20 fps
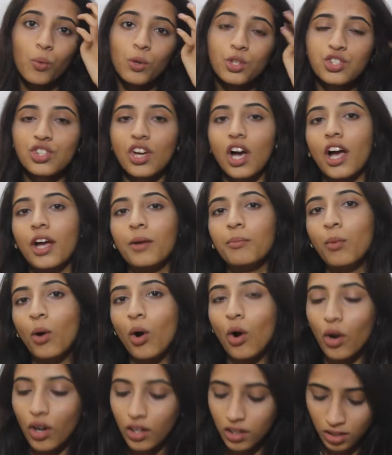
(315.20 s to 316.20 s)
which I
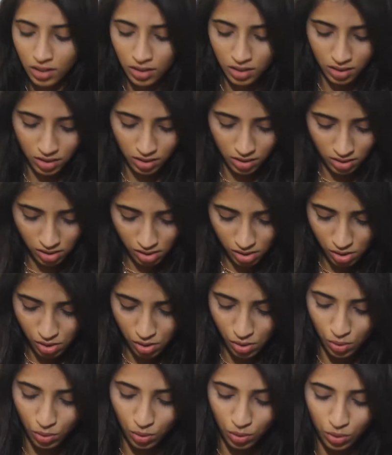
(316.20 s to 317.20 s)
bought
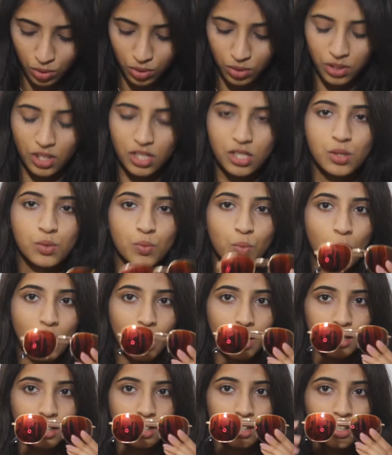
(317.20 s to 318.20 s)
so this
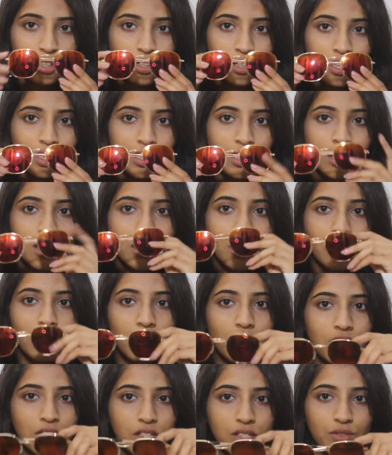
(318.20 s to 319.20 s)
one
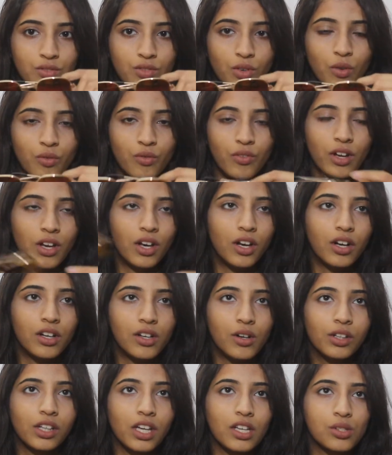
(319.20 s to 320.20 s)
is from
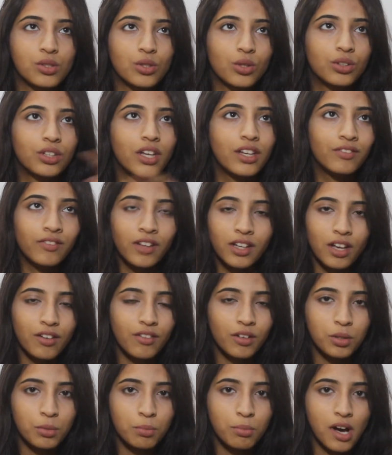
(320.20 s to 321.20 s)
uh, okay so then when I
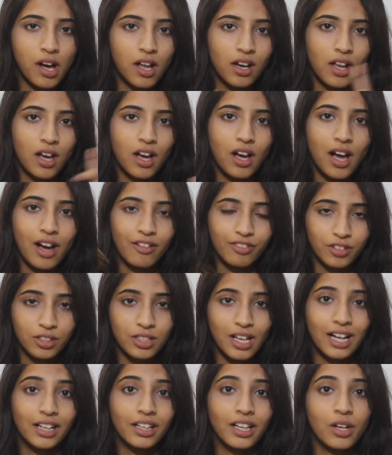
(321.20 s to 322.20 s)
went to Pala after
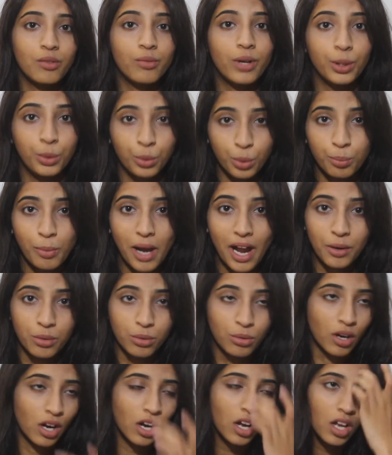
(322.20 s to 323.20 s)
that I went to
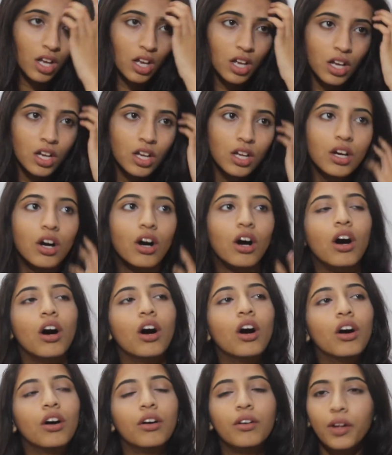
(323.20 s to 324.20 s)
Bandra
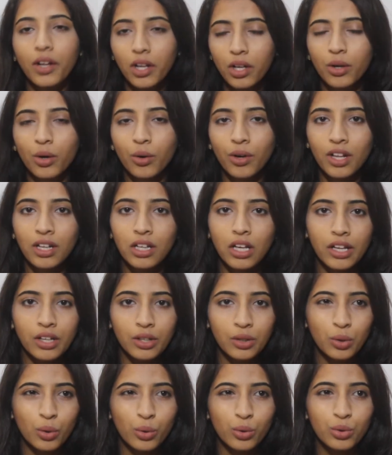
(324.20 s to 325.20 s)
uh, Hill Road and
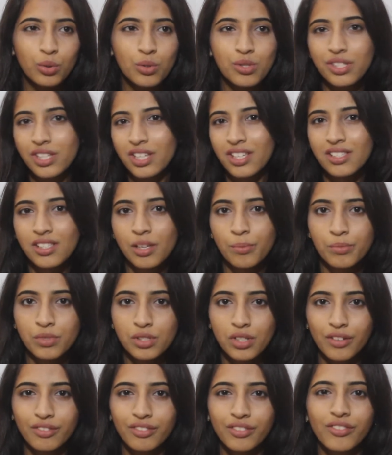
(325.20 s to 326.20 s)
Link Road to see some
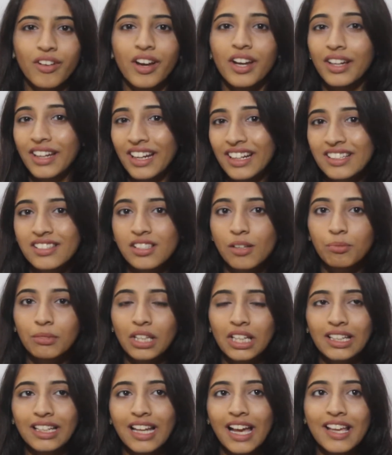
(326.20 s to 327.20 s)
stuff if I get
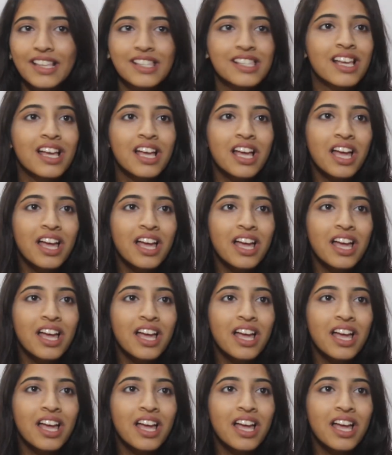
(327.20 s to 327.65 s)
something nice